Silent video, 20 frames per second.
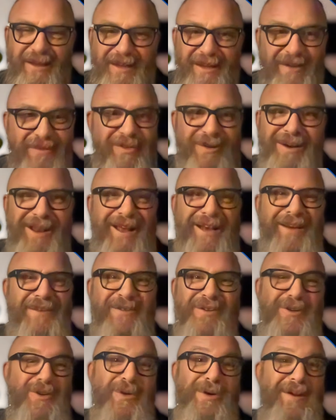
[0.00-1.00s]
If
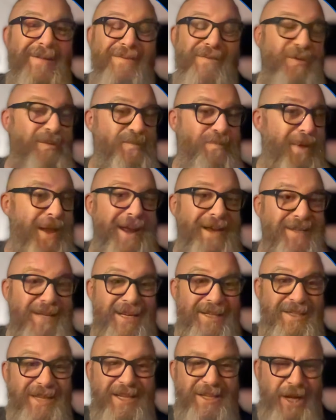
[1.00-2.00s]
you're paying
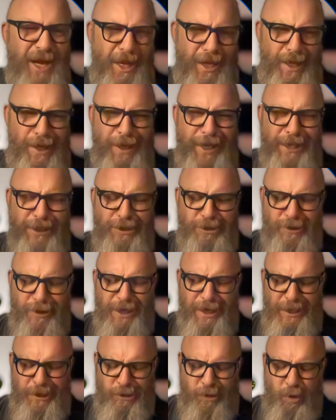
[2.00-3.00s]
attention to that, I got the linter, I
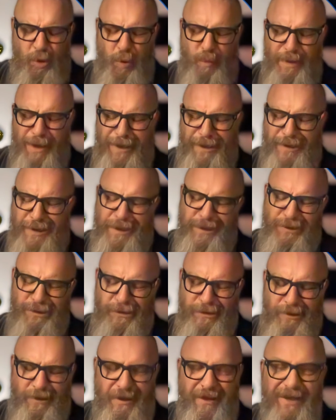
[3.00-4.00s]
gotta tune my
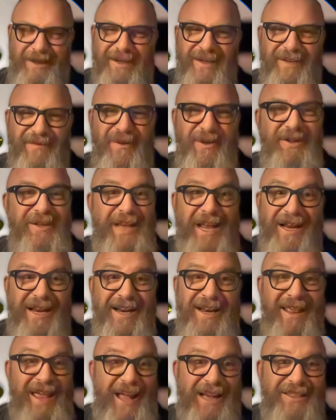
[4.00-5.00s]
linter. If you're getting
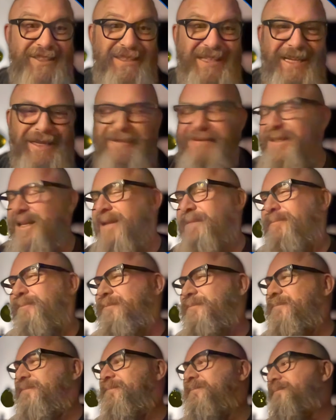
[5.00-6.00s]
into that shit, it's like,
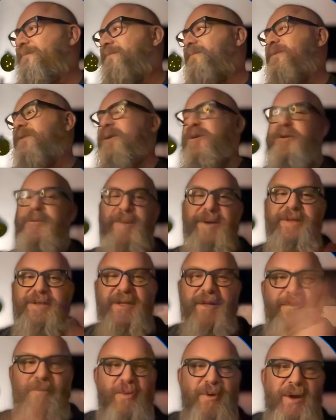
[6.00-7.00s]
you're
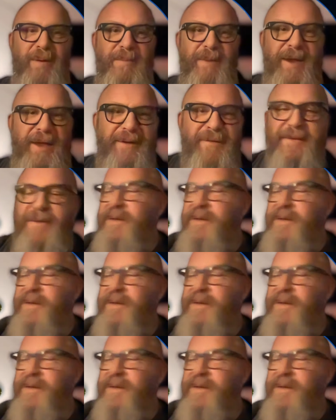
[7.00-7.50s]
missing the point, man.